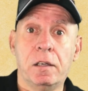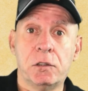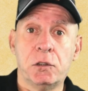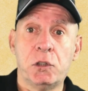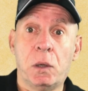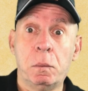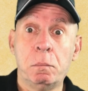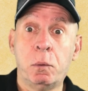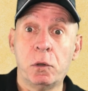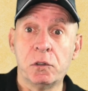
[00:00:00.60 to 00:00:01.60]
Ladies and
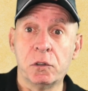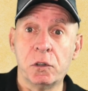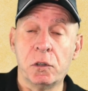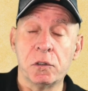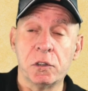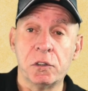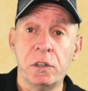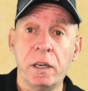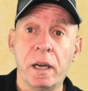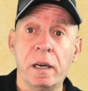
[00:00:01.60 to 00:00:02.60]
gentlemen, boys and girls, it's
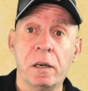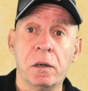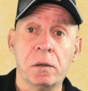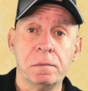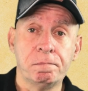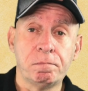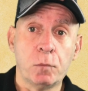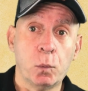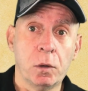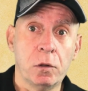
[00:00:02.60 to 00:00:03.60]
Diego
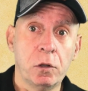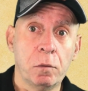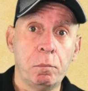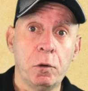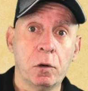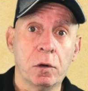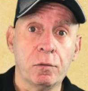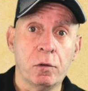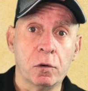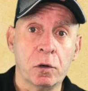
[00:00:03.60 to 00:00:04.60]
with the beautiful